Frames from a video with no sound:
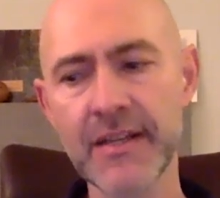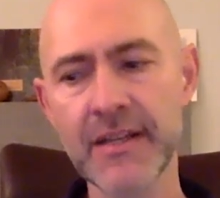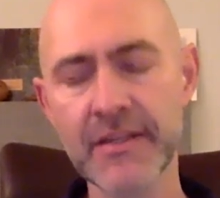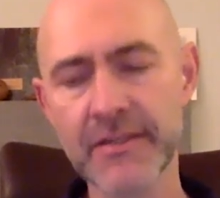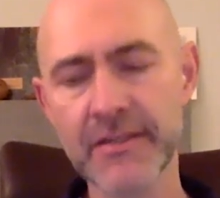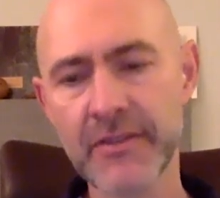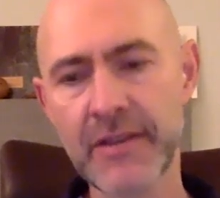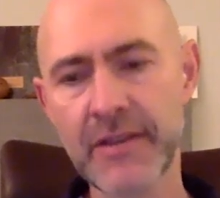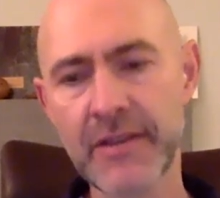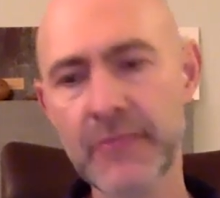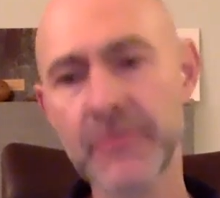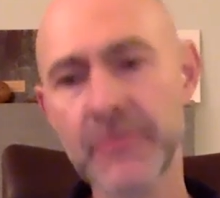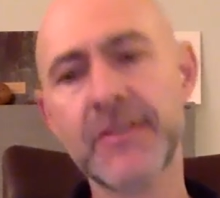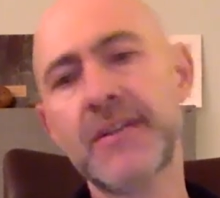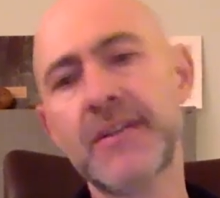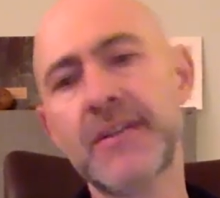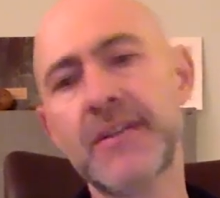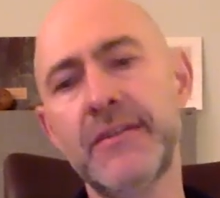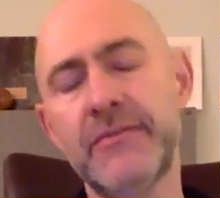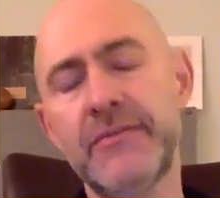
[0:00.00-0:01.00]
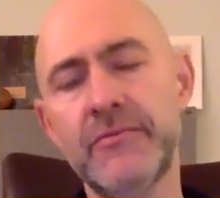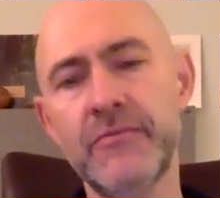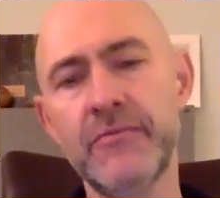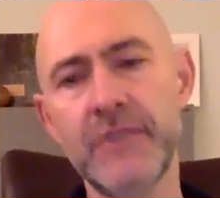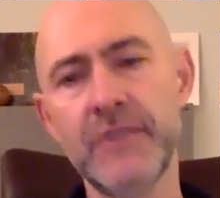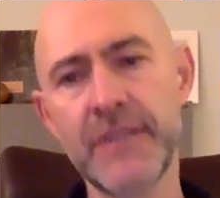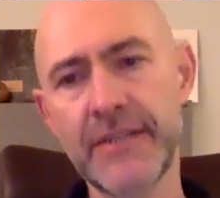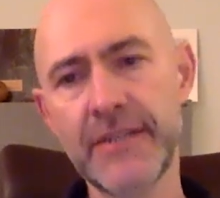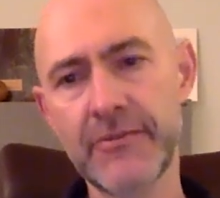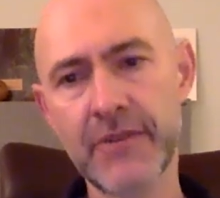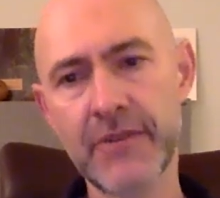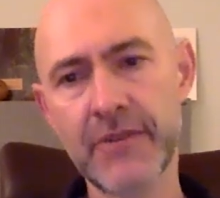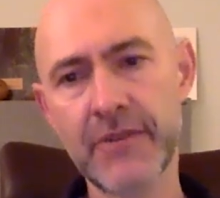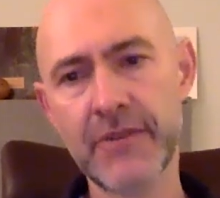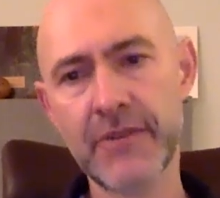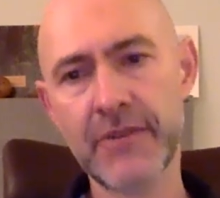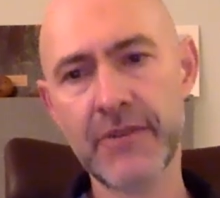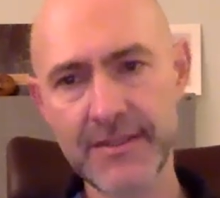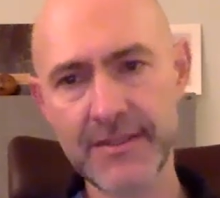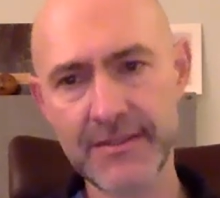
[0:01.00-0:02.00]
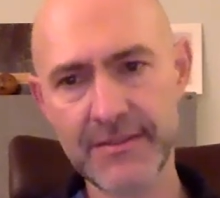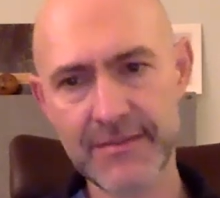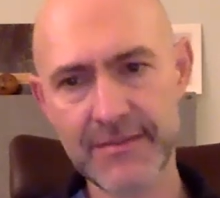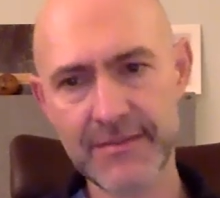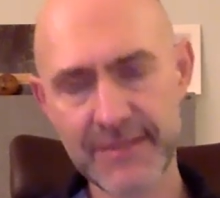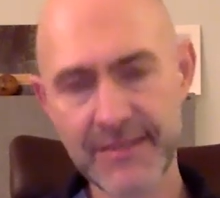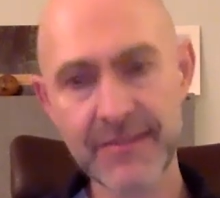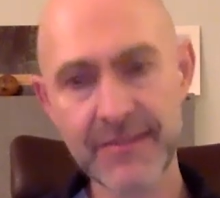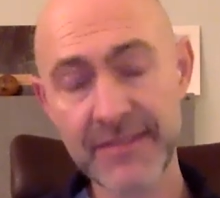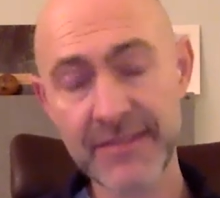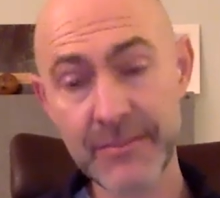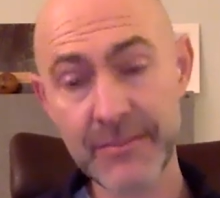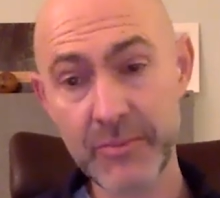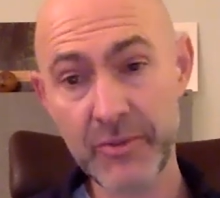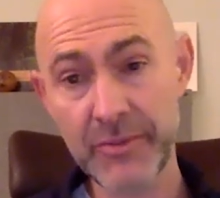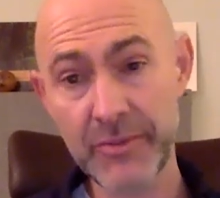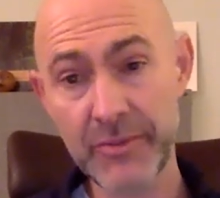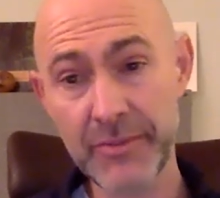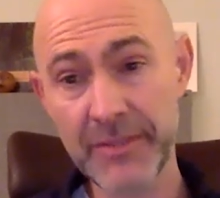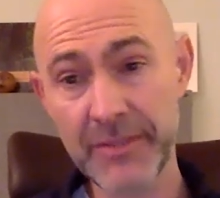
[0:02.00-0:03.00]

So that was a kind of a really great starting point.